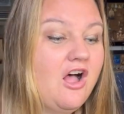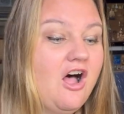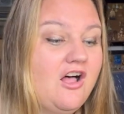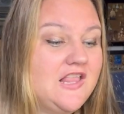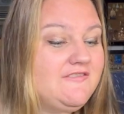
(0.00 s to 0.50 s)

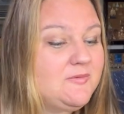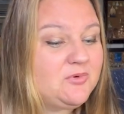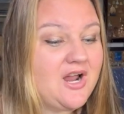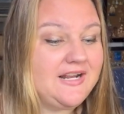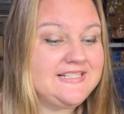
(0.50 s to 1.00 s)
All of the
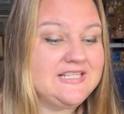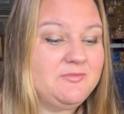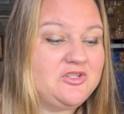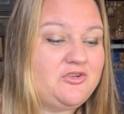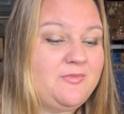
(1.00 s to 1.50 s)
products in the
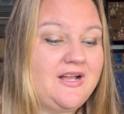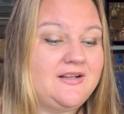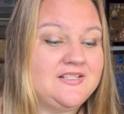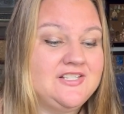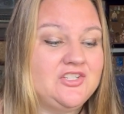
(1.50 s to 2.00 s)
mystery
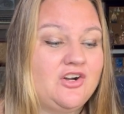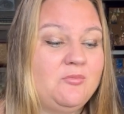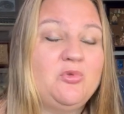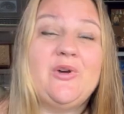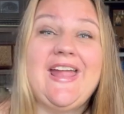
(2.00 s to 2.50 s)
boxes are
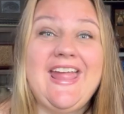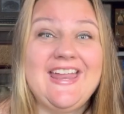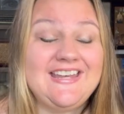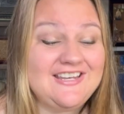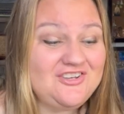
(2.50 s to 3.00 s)

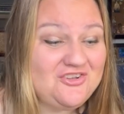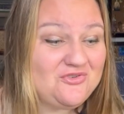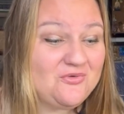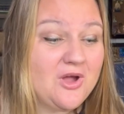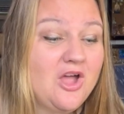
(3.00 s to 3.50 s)
brand
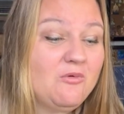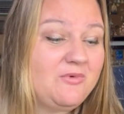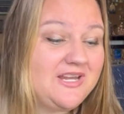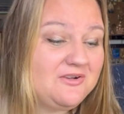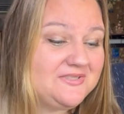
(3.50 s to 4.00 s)
new.
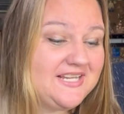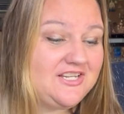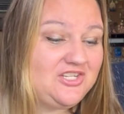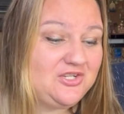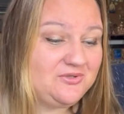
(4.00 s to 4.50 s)
We don't
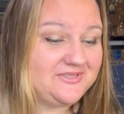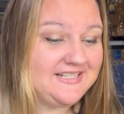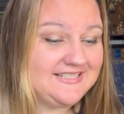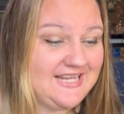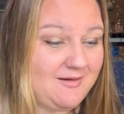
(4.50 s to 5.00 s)
send
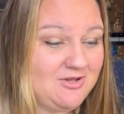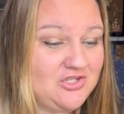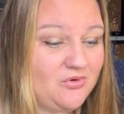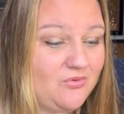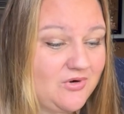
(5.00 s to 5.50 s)
used,
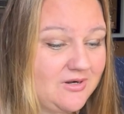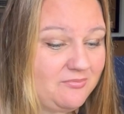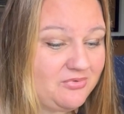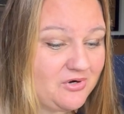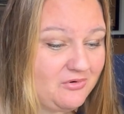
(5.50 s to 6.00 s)
damaged, or
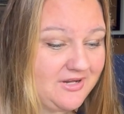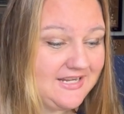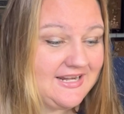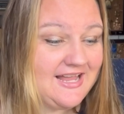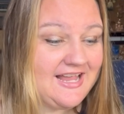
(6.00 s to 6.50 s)

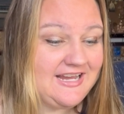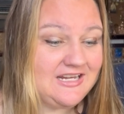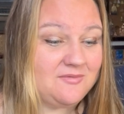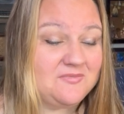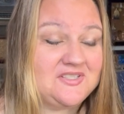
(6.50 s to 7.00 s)
broken
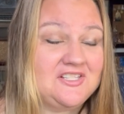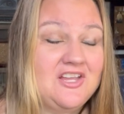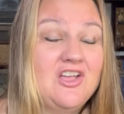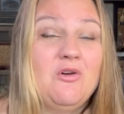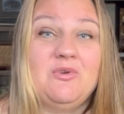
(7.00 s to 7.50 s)
items,
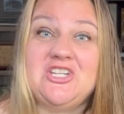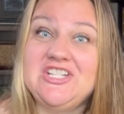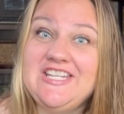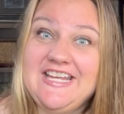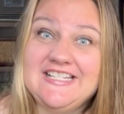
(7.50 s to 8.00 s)
which
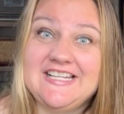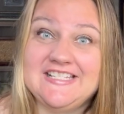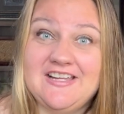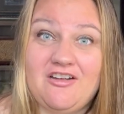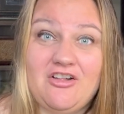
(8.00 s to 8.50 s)
is nice
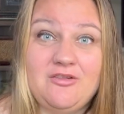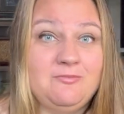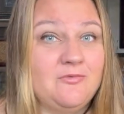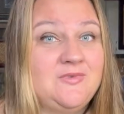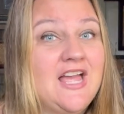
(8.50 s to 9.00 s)
because not
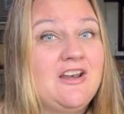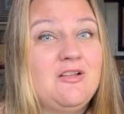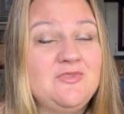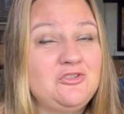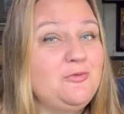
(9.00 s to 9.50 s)

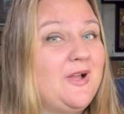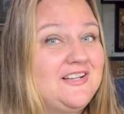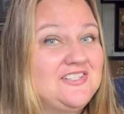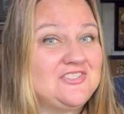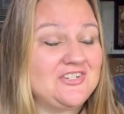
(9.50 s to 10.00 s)
all mystery
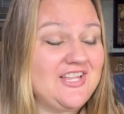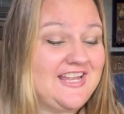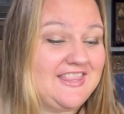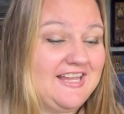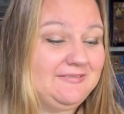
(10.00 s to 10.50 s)
boxes are
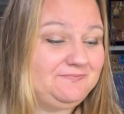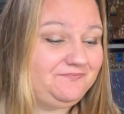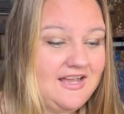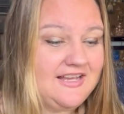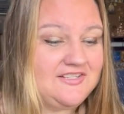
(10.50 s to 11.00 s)
like that.
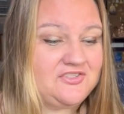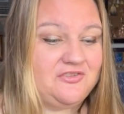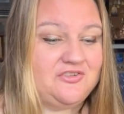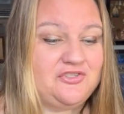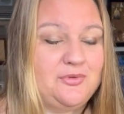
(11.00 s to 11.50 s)
So
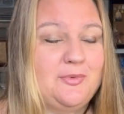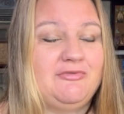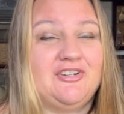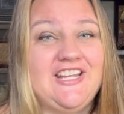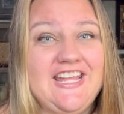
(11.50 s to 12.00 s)
they're suitable
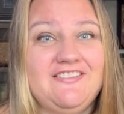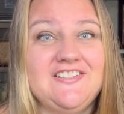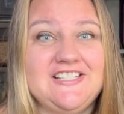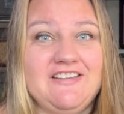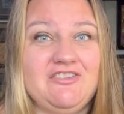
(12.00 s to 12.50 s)
for
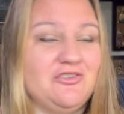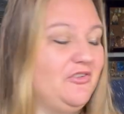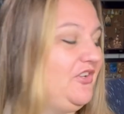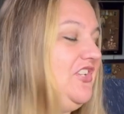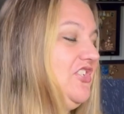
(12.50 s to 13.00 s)
gifts if you're
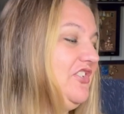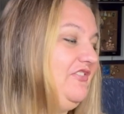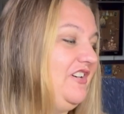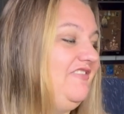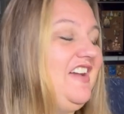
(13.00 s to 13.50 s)
looking just
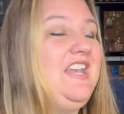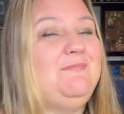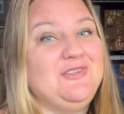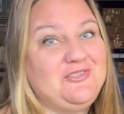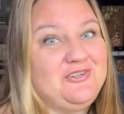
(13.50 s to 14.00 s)
for a fun
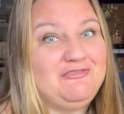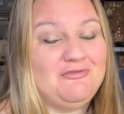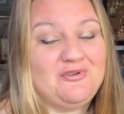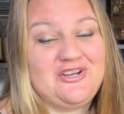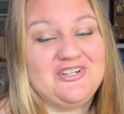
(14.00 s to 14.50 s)
mystery
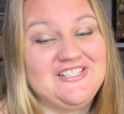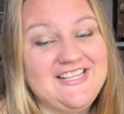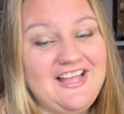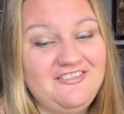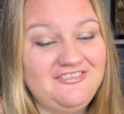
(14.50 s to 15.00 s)
for
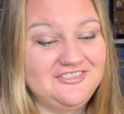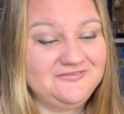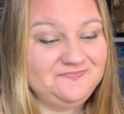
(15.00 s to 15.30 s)
yourself.